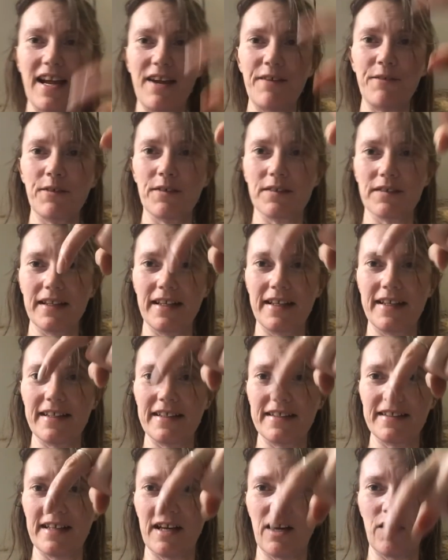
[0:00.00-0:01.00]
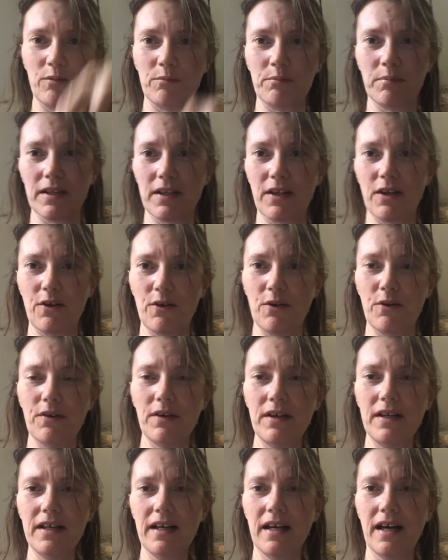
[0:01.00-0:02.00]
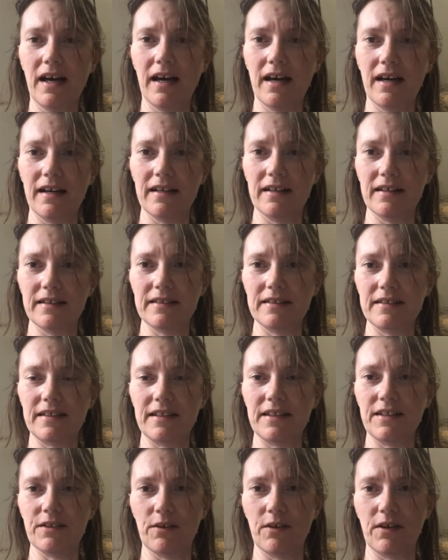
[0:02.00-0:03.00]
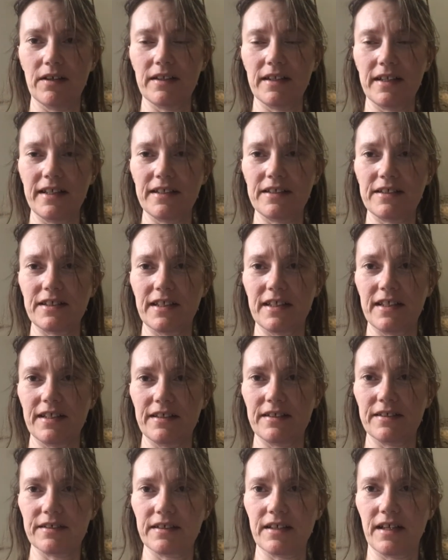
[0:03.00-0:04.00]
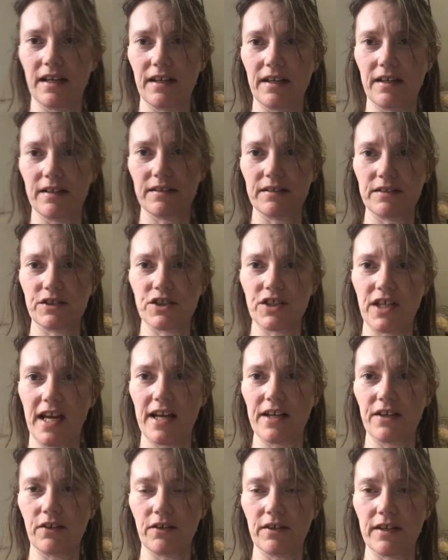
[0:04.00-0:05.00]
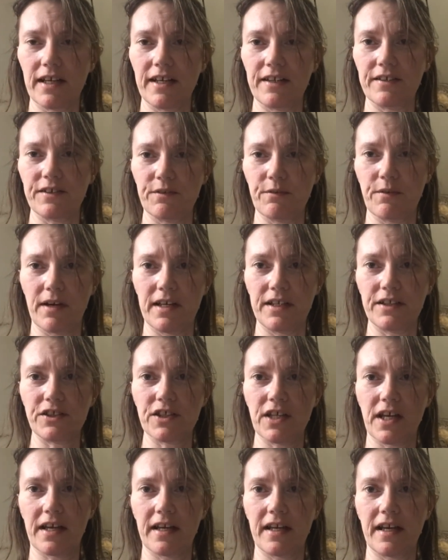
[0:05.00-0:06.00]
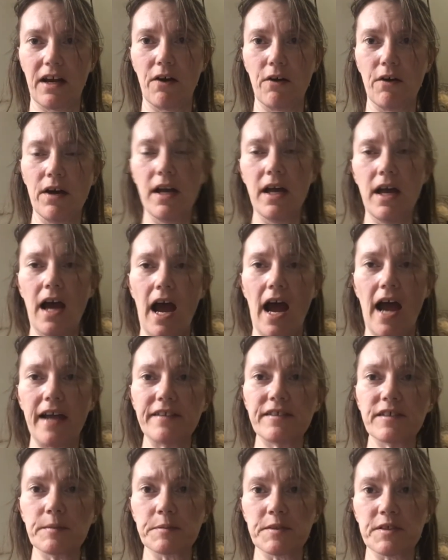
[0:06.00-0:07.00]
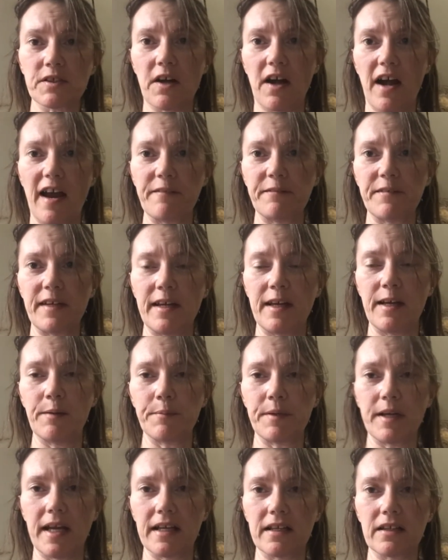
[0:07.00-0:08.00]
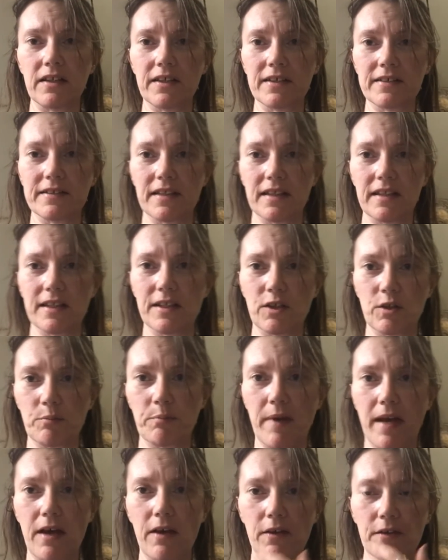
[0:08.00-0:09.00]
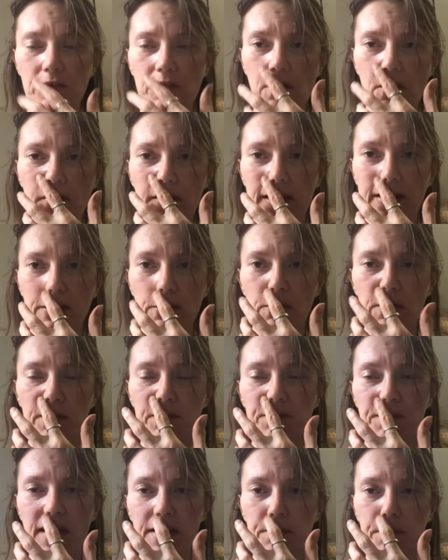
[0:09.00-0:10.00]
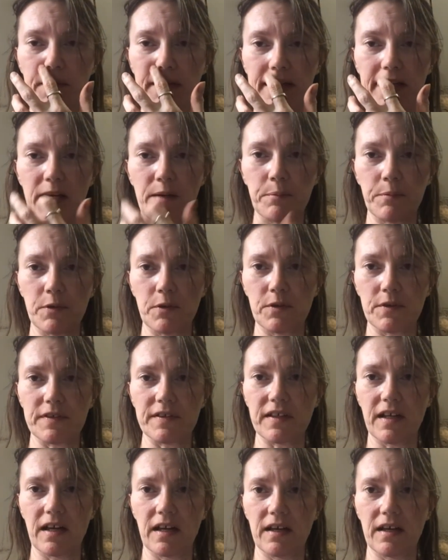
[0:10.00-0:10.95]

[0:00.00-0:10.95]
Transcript: I will link it down below, you know, a link to his channel in case you want to check it out. I subscribe to him and I click the little bell so I'll get notified when he uploads